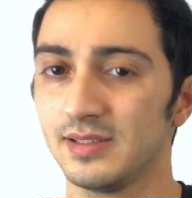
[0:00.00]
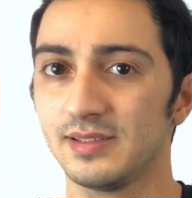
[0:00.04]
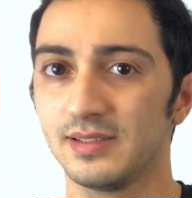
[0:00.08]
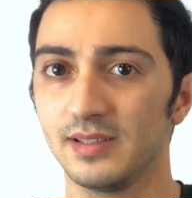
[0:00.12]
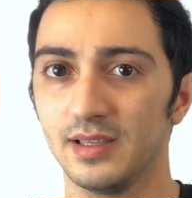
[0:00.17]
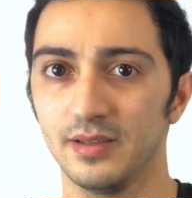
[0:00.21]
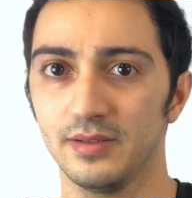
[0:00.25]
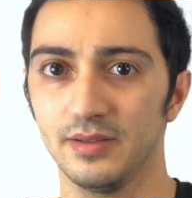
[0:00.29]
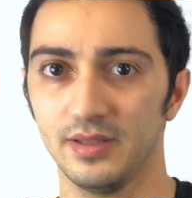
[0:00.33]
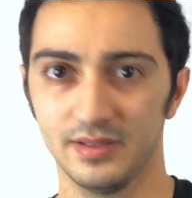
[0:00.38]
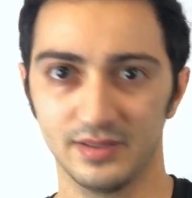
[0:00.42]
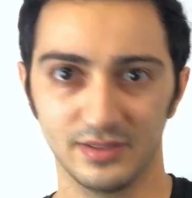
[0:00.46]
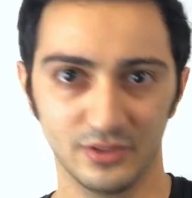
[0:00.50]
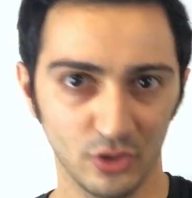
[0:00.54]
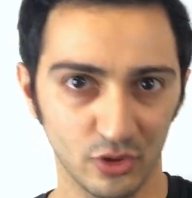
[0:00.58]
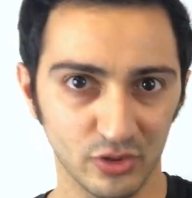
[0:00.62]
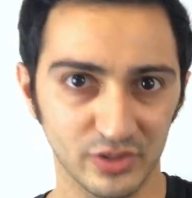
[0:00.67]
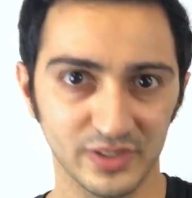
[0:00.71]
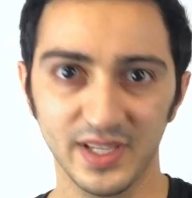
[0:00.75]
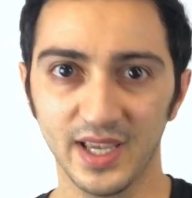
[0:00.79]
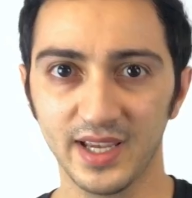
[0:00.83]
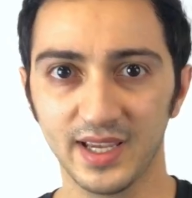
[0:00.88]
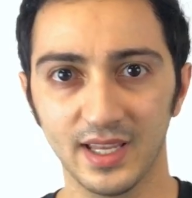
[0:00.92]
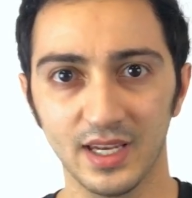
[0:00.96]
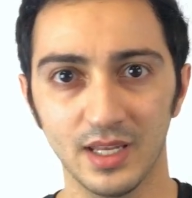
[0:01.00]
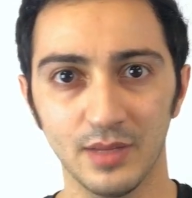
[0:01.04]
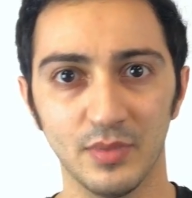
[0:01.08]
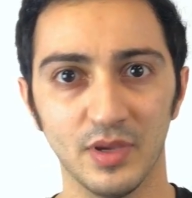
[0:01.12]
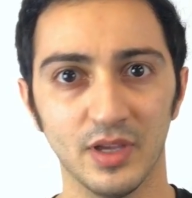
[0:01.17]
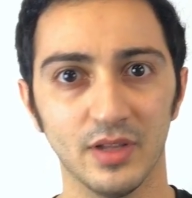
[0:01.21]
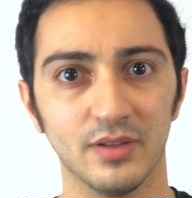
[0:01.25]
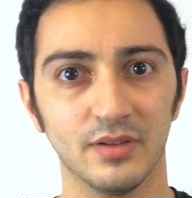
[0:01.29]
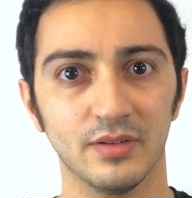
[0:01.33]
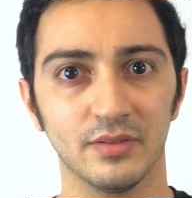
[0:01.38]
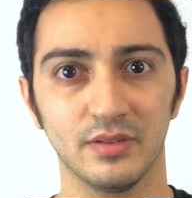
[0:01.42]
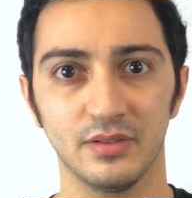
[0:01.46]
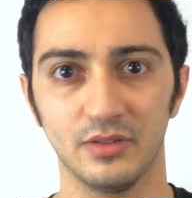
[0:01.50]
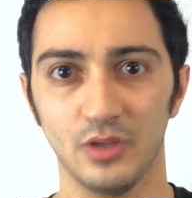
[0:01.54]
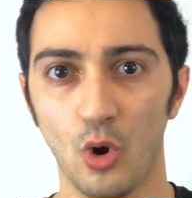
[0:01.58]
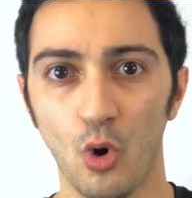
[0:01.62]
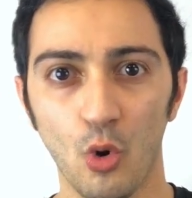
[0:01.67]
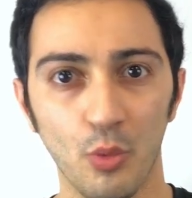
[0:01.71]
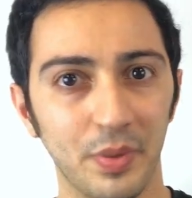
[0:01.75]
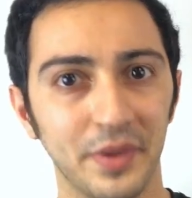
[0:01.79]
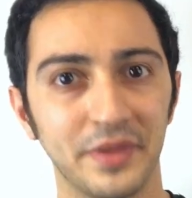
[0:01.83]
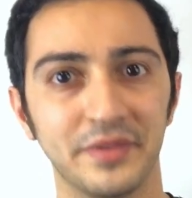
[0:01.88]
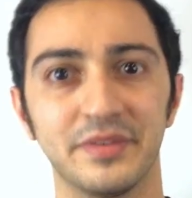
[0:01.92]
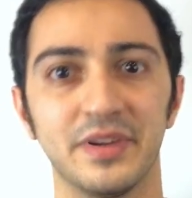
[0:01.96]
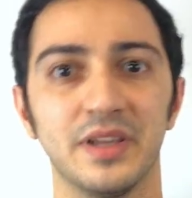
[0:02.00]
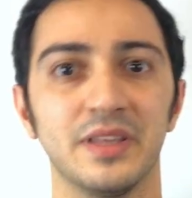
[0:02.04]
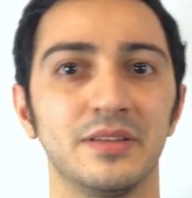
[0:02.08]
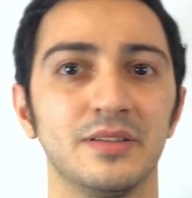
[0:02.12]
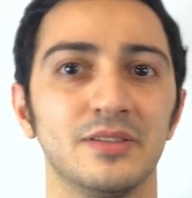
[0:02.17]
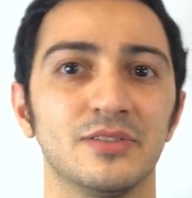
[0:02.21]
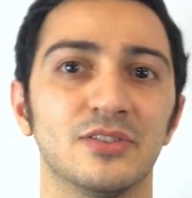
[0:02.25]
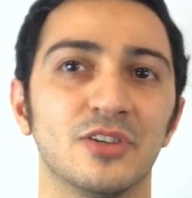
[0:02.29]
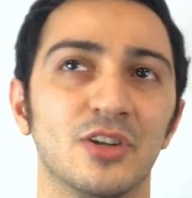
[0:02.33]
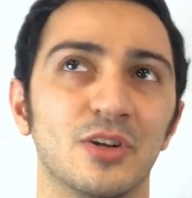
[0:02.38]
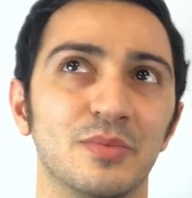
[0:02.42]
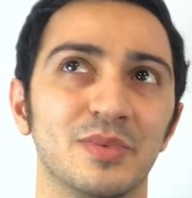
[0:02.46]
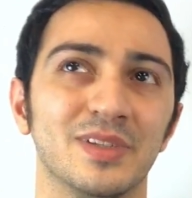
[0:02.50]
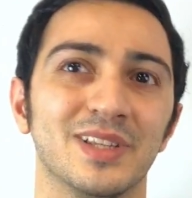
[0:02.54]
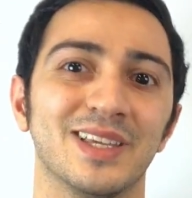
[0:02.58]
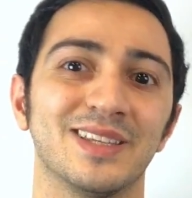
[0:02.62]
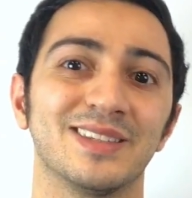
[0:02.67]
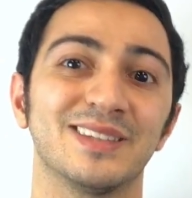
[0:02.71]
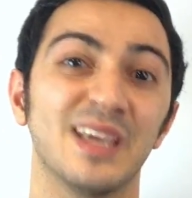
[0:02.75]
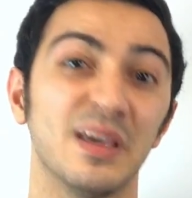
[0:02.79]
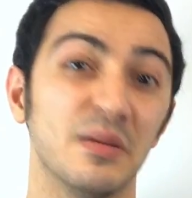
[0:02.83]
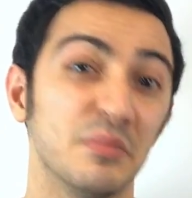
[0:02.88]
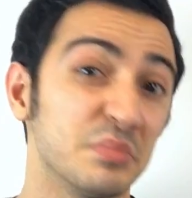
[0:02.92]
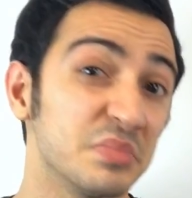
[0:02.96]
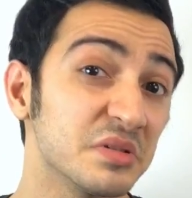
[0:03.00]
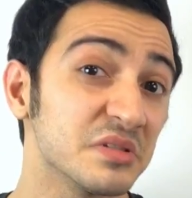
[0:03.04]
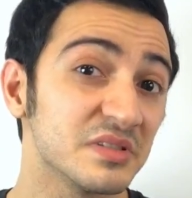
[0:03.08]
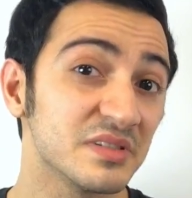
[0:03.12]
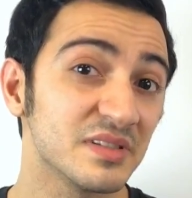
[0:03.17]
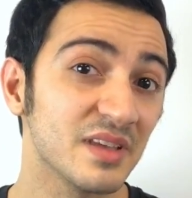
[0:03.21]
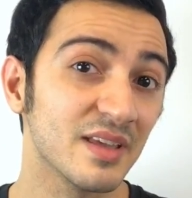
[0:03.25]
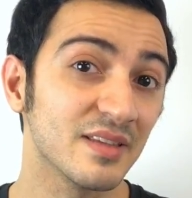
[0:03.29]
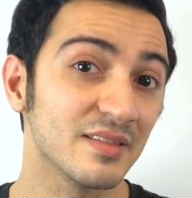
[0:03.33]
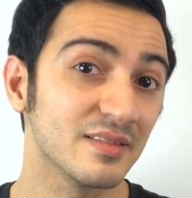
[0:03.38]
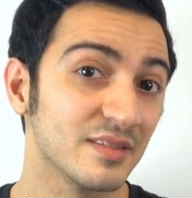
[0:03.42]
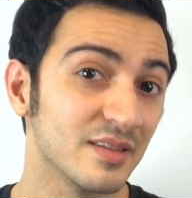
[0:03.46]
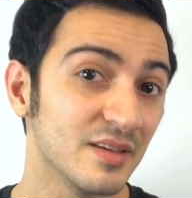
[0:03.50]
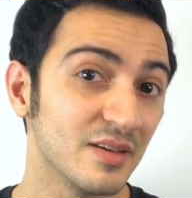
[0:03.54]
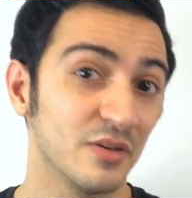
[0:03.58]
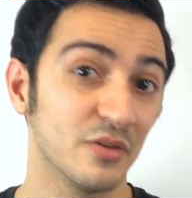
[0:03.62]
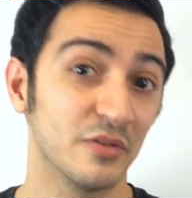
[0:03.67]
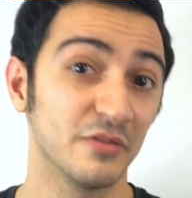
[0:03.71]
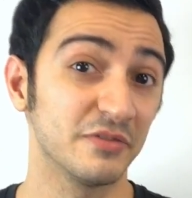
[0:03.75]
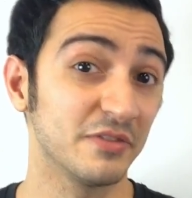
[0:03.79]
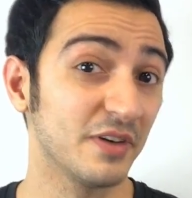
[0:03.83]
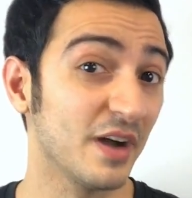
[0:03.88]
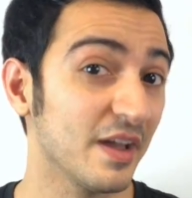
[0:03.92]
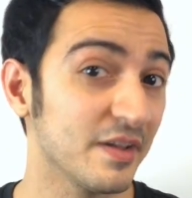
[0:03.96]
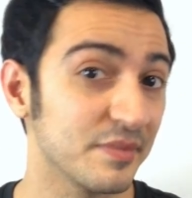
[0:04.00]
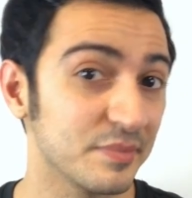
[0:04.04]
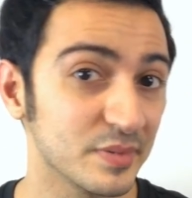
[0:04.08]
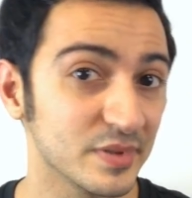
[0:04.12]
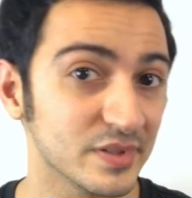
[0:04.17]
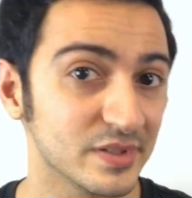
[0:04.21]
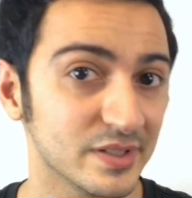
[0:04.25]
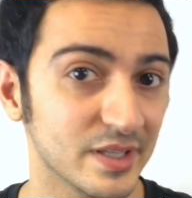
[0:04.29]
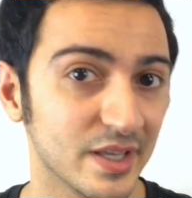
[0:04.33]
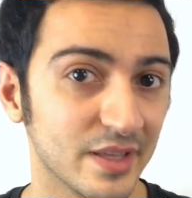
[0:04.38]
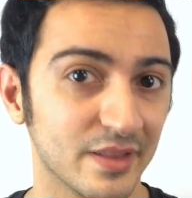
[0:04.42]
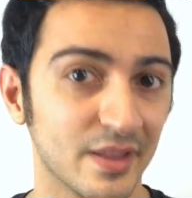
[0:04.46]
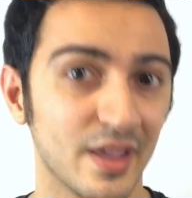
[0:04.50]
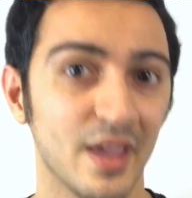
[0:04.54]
that's your second email, the open rate is going to be like 10% or 5%.